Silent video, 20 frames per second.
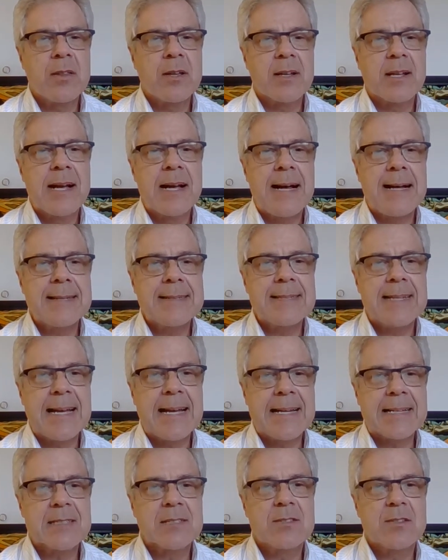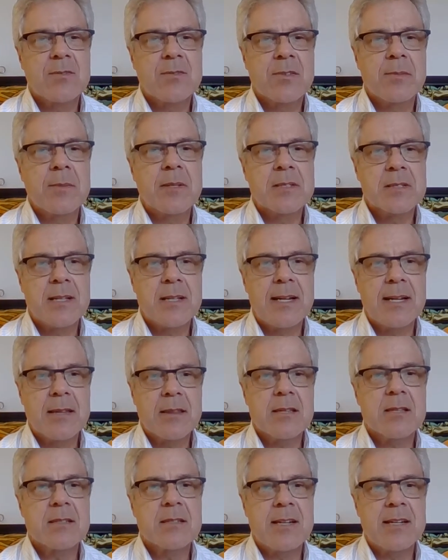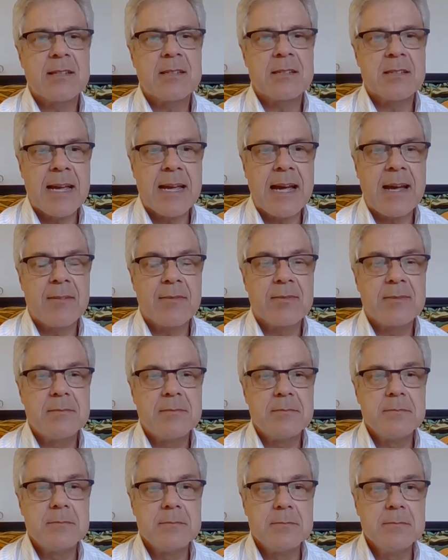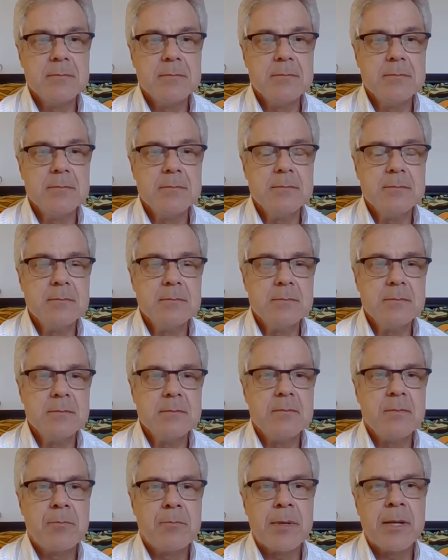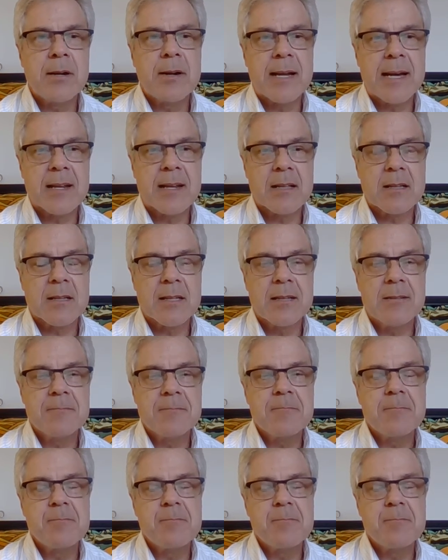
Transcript: the contacts from the site staff, periodically.